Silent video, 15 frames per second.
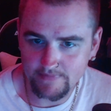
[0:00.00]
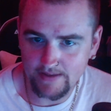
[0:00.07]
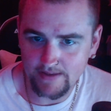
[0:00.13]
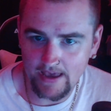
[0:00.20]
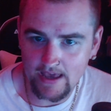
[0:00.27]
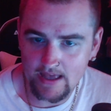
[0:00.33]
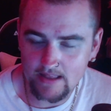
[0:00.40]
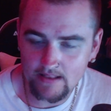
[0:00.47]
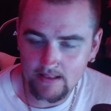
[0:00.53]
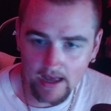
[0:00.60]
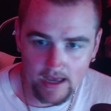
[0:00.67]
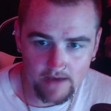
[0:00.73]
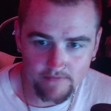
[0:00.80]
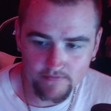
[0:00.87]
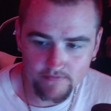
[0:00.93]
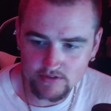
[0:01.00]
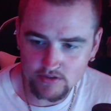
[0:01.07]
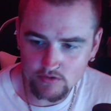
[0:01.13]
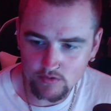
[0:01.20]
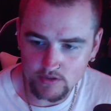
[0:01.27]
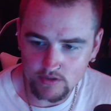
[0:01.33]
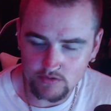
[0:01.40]
and I have
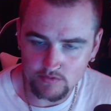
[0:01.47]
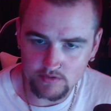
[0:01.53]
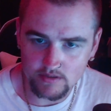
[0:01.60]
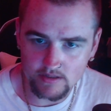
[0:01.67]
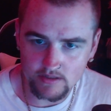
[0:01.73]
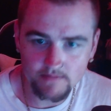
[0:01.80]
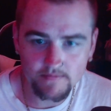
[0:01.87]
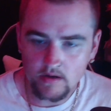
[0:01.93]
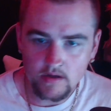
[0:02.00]
zero issues with it.